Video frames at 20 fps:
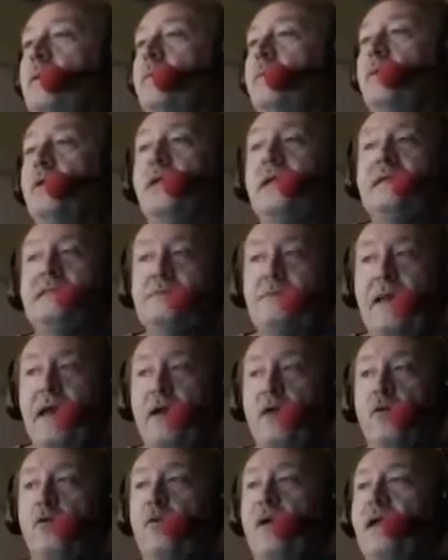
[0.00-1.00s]
police
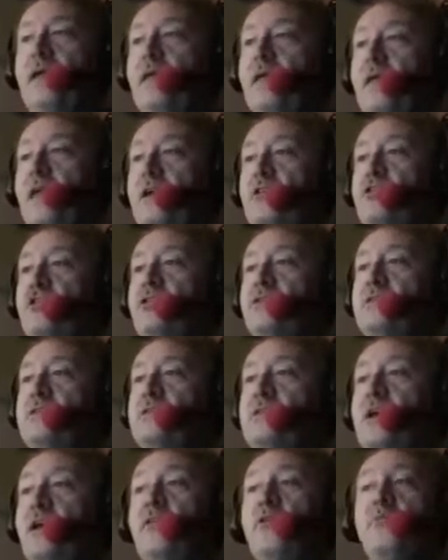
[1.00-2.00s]
power
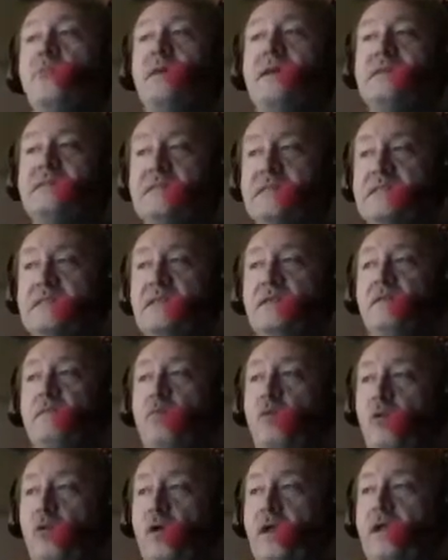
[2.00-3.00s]
regulations, other business and
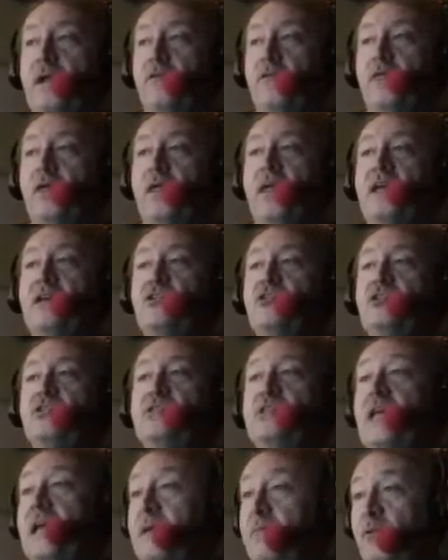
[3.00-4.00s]
employee
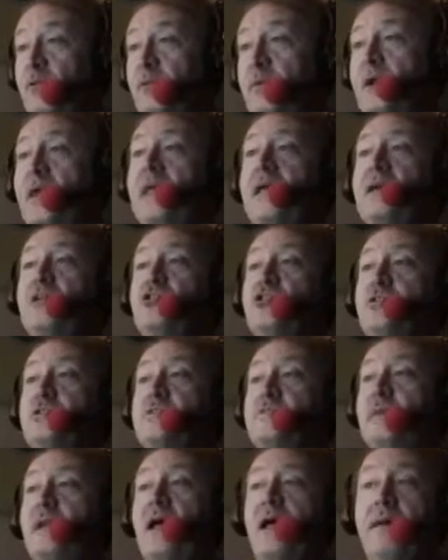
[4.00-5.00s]
relations, labor
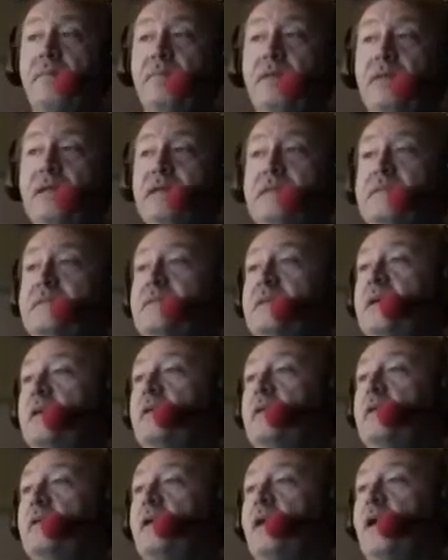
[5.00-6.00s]
relations, monopolies,
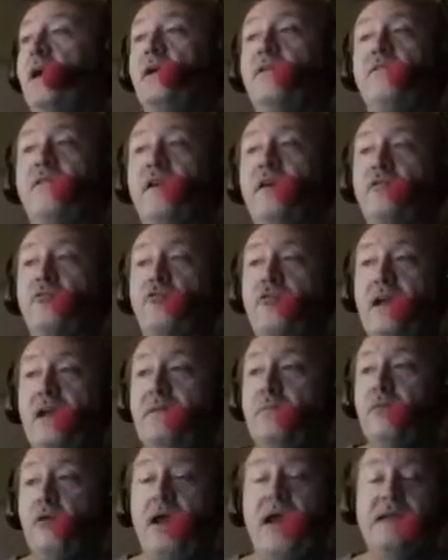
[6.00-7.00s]
unfair
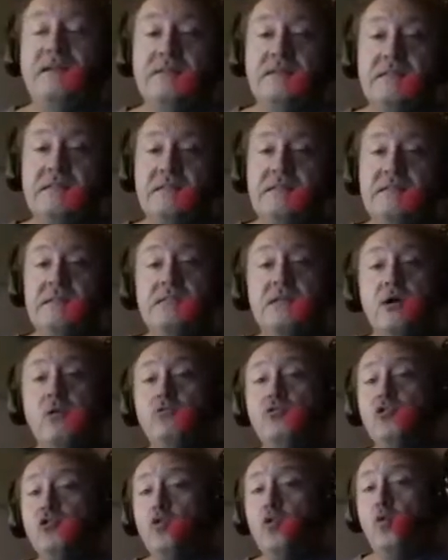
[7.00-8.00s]
trade practices,
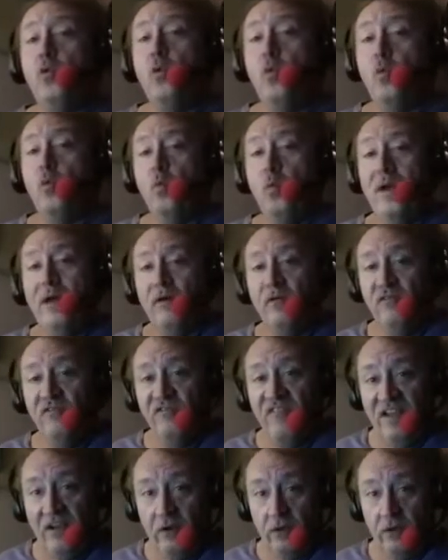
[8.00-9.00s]
social
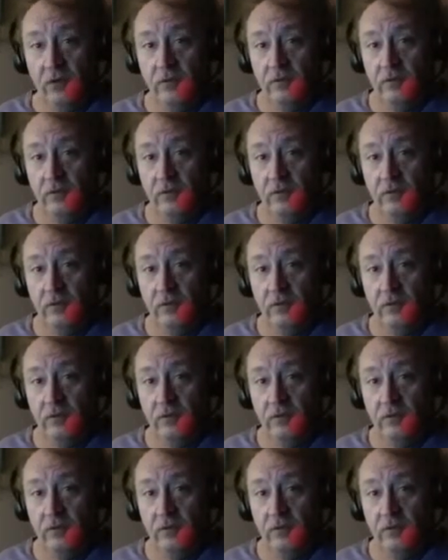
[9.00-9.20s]
welfare.